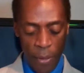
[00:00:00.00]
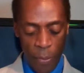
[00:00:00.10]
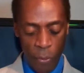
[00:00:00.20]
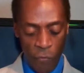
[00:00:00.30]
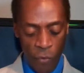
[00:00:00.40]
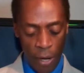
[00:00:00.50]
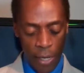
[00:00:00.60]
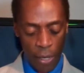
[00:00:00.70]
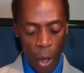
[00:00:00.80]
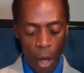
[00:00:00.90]
people
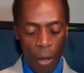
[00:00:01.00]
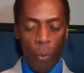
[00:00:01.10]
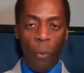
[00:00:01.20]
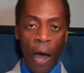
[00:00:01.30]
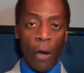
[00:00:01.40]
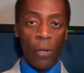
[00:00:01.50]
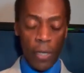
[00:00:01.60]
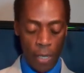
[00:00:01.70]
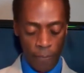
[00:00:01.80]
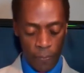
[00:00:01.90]
running
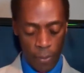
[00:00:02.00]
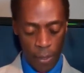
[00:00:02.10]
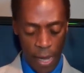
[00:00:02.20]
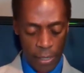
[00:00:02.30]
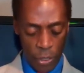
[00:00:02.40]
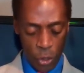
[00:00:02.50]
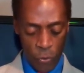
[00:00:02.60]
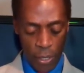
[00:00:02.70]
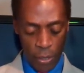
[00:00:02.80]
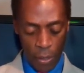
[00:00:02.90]
wildly in the
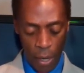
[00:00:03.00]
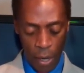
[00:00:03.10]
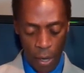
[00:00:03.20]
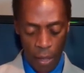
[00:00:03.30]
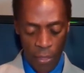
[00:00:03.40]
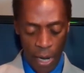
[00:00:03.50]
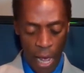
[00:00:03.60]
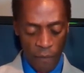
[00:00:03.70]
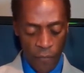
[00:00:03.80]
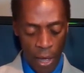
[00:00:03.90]
streets. Then
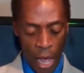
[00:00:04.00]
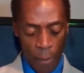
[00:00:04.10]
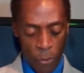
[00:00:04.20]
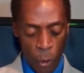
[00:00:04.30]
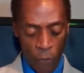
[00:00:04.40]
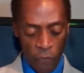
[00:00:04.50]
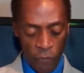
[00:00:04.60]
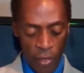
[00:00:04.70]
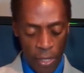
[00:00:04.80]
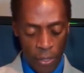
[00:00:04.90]
after I observed
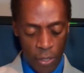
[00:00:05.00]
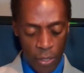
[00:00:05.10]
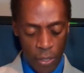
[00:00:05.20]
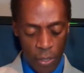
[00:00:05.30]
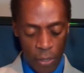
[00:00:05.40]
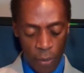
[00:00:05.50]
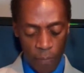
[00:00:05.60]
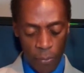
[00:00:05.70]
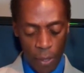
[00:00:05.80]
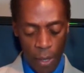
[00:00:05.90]
fences
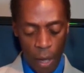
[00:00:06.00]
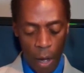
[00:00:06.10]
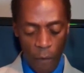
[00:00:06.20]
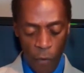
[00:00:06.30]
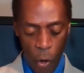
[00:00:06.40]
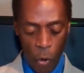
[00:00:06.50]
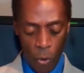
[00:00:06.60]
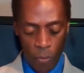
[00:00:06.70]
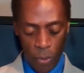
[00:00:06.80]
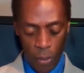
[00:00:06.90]
of
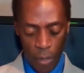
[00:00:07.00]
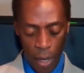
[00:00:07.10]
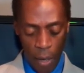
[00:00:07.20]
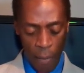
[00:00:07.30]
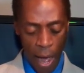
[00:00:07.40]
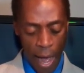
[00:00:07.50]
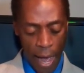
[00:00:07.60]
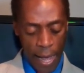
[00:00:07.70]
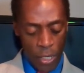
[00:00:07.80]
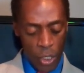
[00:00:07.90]
homes, my
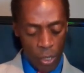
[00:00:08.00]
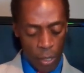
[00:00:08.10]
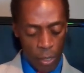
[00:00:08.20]
eyes